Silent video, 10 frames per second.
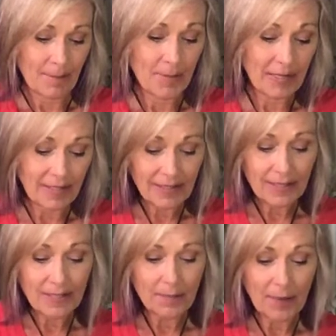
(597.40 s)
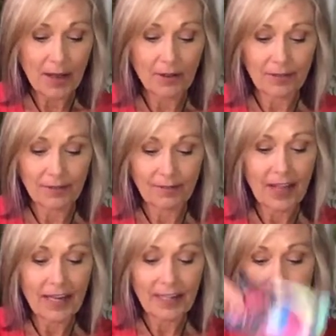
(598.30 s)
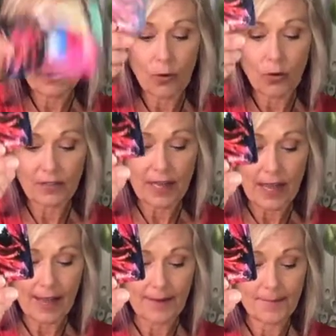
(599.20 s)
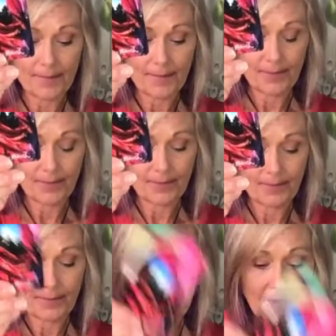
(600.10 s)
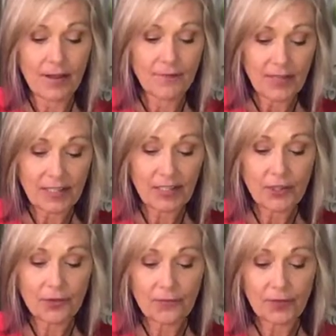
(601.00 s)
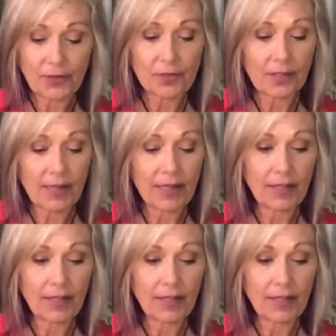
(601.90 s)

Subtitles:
But this is about letting the old die. Facing your fears, letting